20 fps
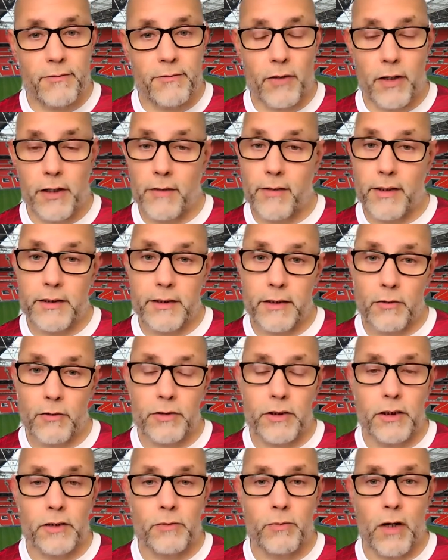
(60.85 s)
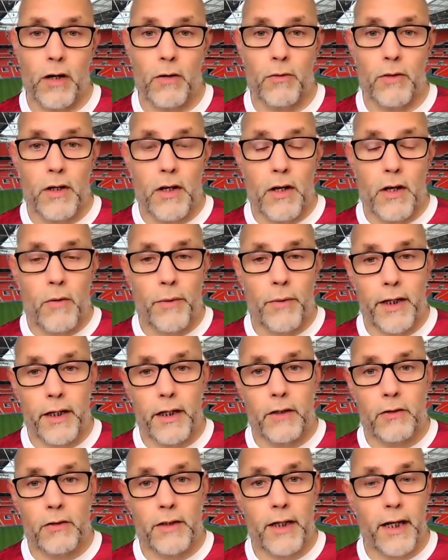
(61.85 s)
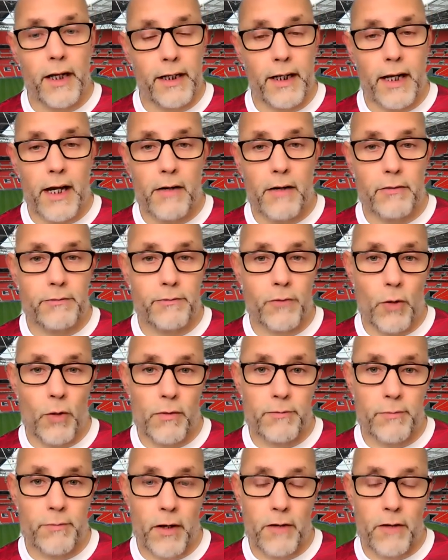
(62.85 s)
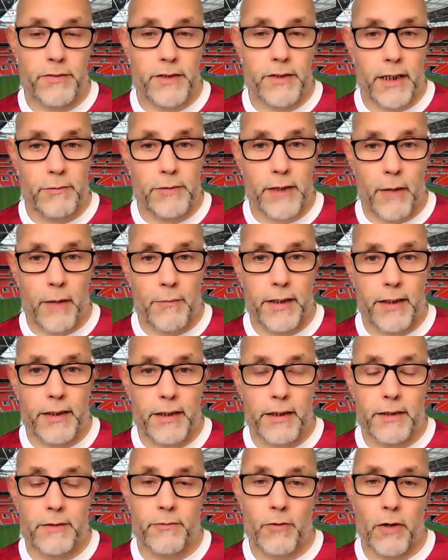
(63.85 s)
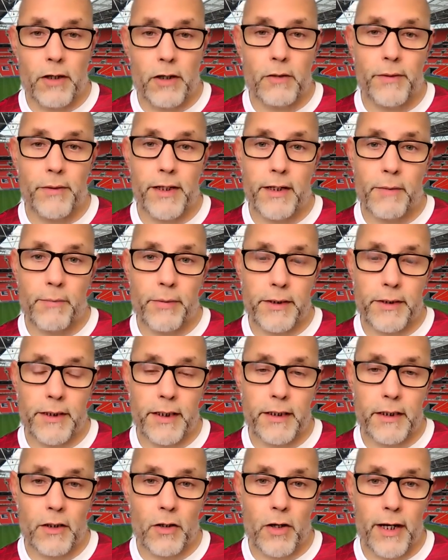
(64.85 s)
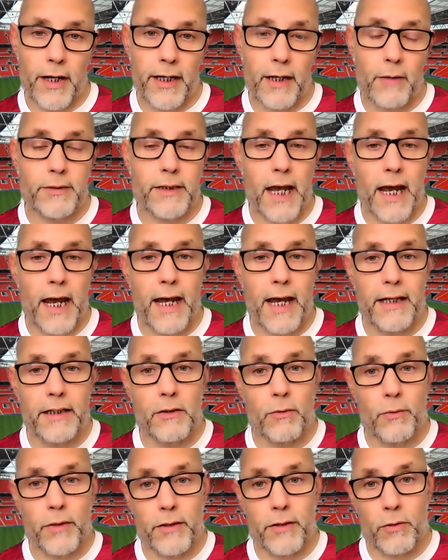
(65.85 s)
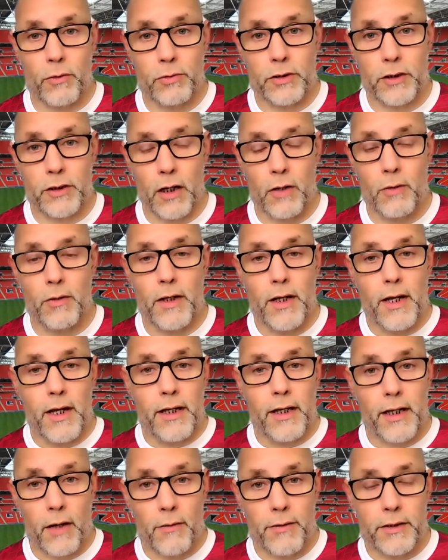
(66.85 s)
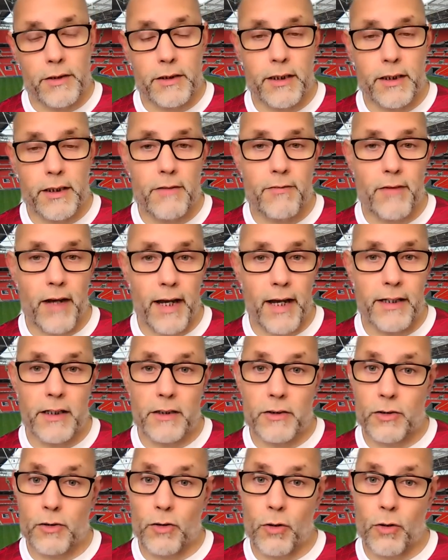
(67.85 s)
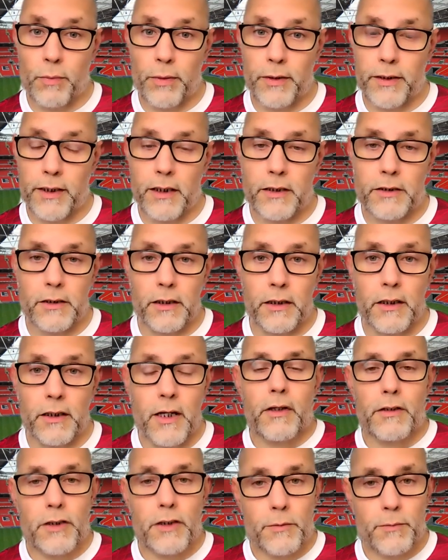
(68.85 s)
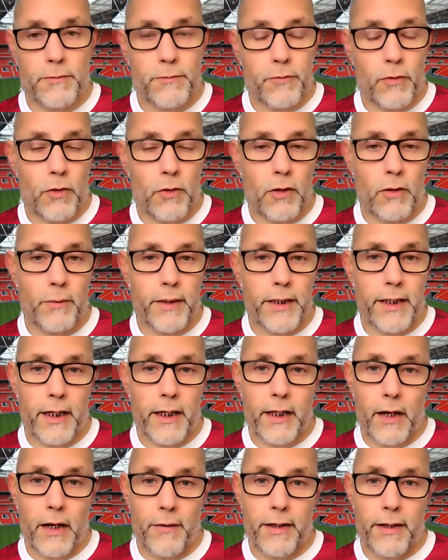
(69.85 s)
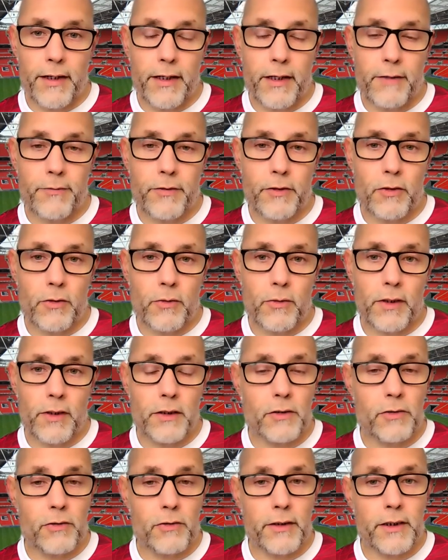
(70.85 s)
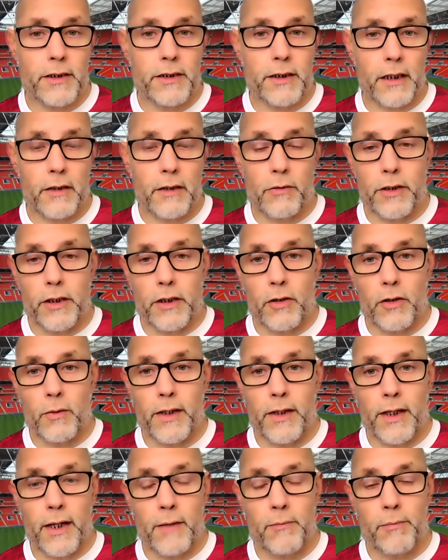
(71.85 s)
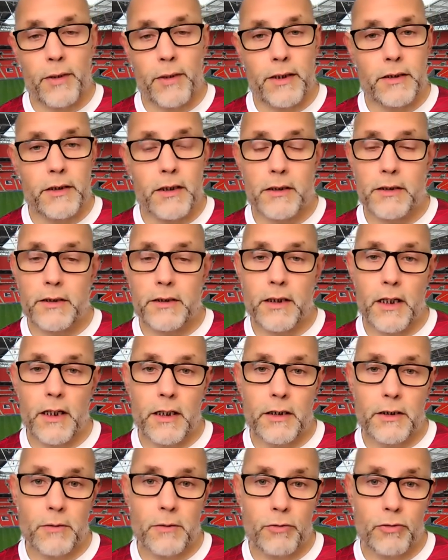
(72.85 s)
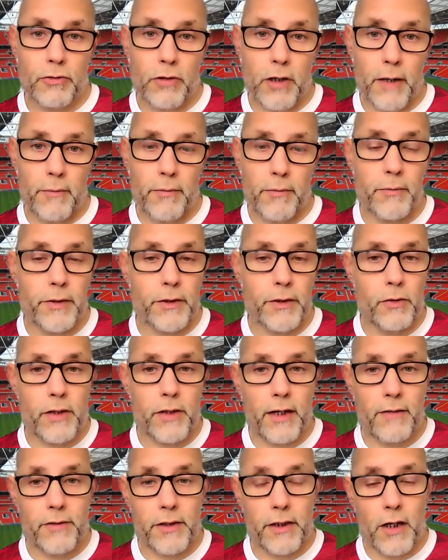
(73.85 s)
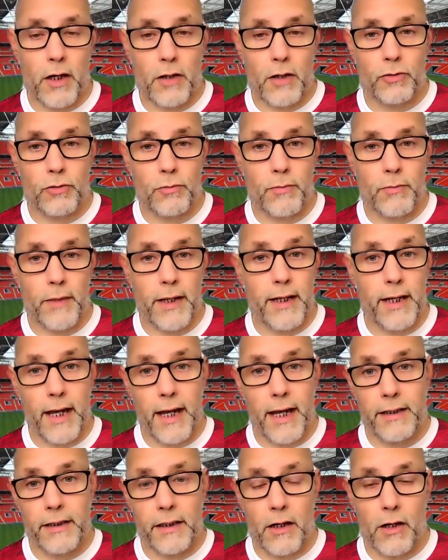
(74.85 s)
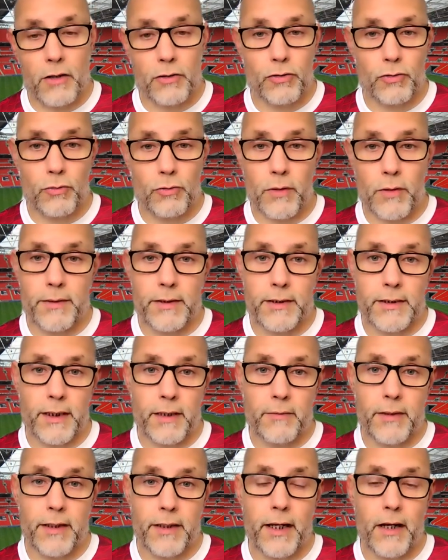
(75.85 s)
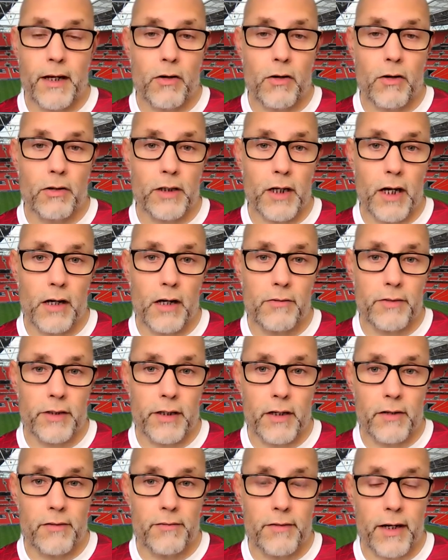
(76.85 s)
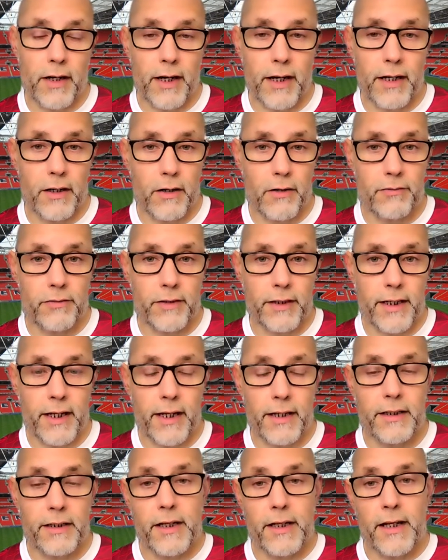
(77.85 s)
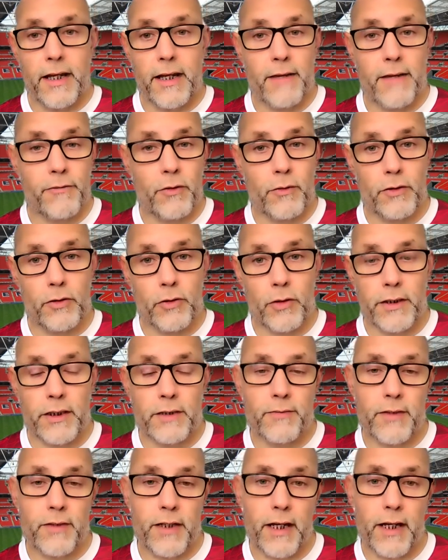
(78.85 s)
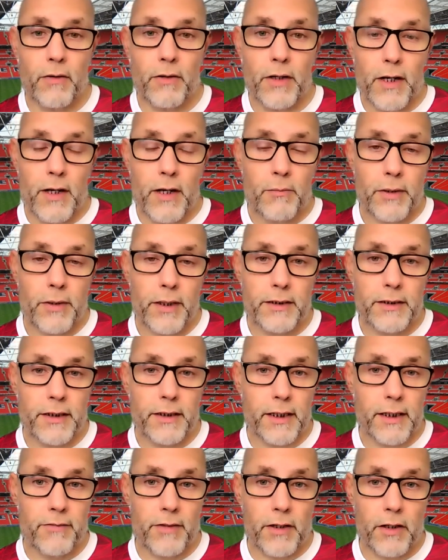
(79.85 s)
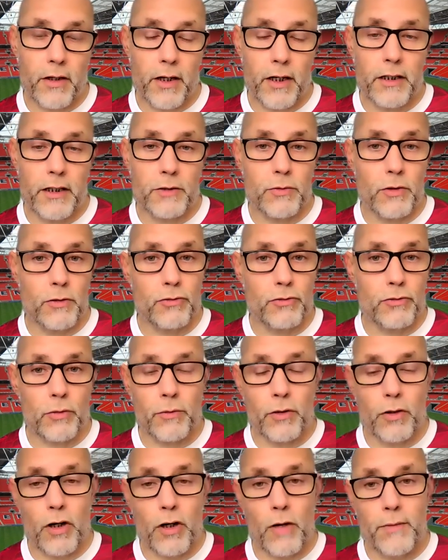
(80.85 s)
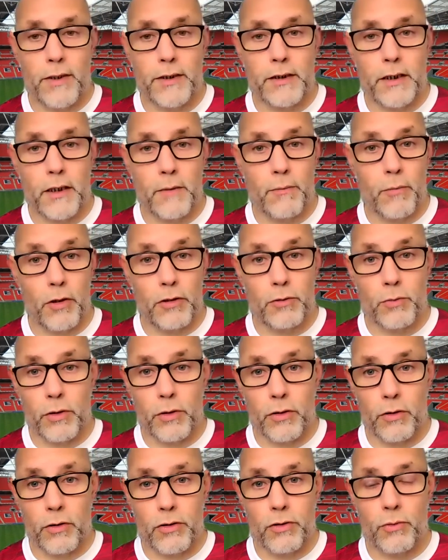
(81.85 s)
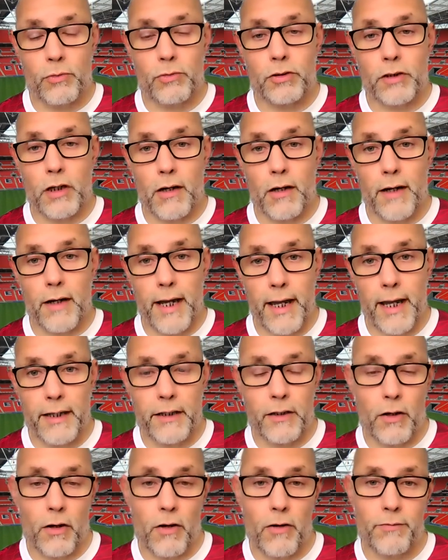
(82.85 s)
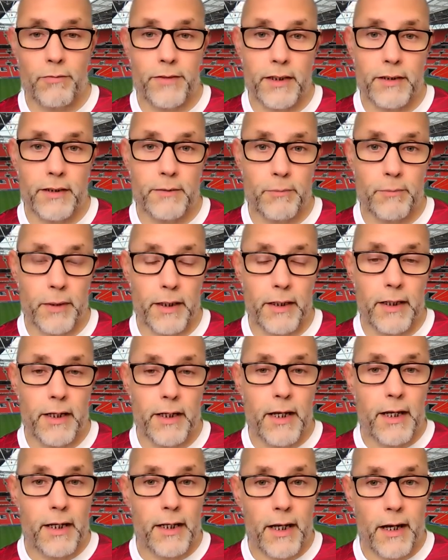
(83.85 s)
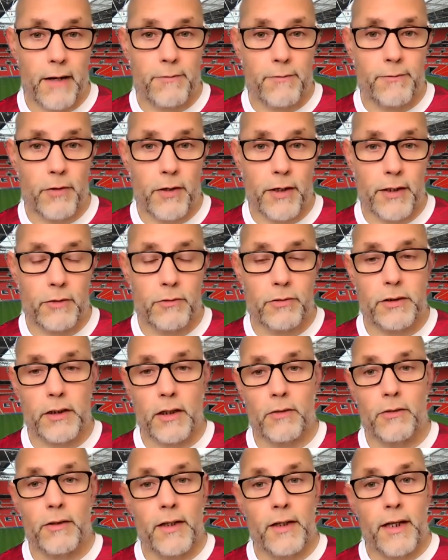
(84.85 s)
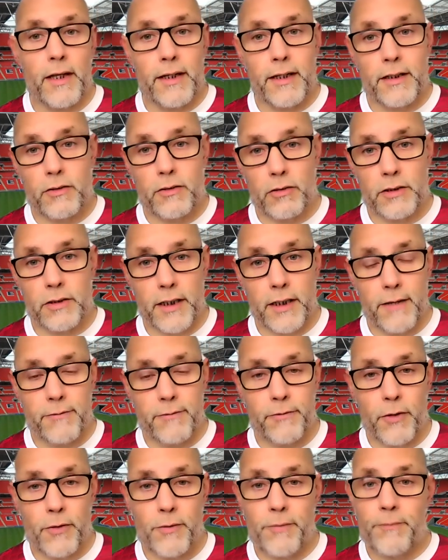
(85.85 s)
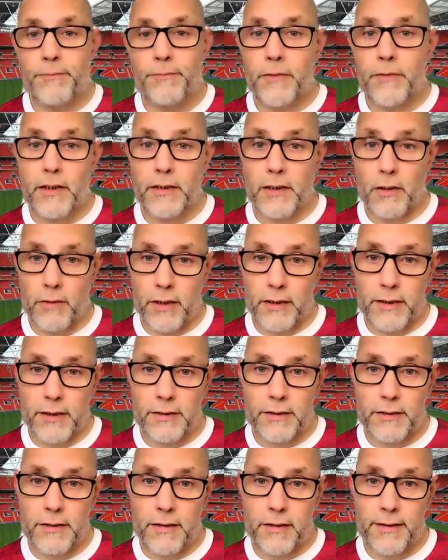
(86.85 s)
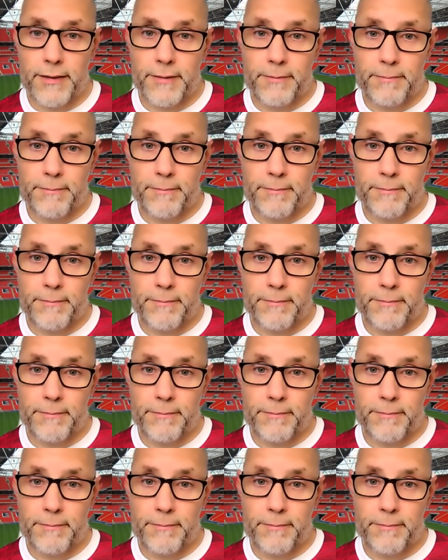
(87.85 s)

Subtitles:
final and Chelsea as well. We're going to look at the current form of both teams coming into this final. We're going to predict the lineups, and we're also going to give a score prediction. Just before we get going, if you do enjoy the channel or you're new here, please consider subscribing. We do cover the Arsenal men and the Arsenal women's team here on Over and Over and Over Again. If you do enjoy this video, please give it a like as well. Drop your comments in the box what your thoughts are ahead of this big cup final. So there's lots to get through, so let's get started.